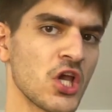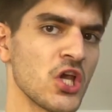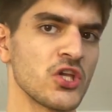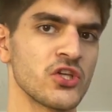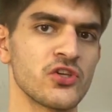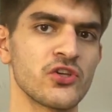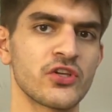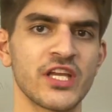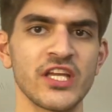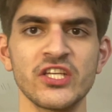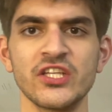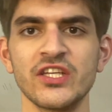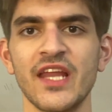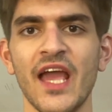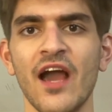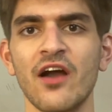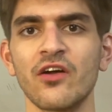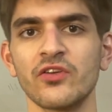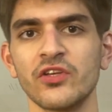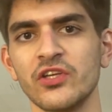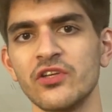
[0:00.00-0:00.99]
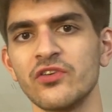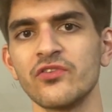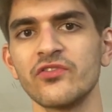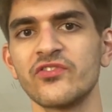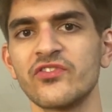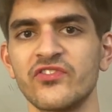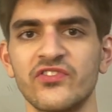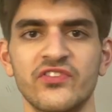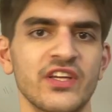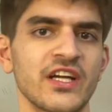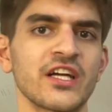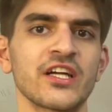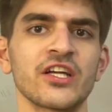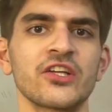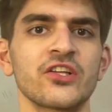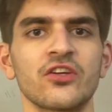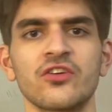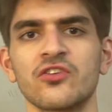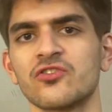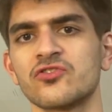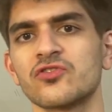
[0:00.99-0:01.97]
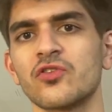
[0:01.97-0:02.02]
You can now use Siri to
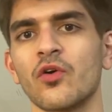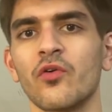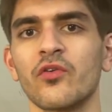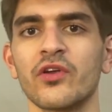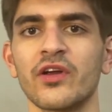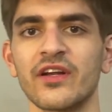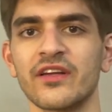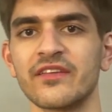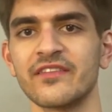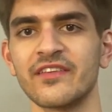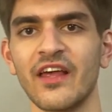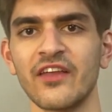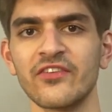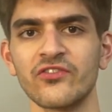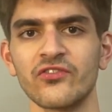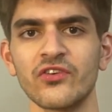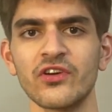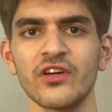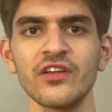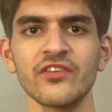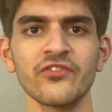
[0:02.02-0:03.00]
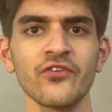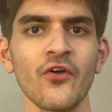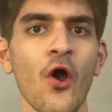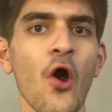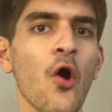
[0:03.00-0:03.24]
control your accessories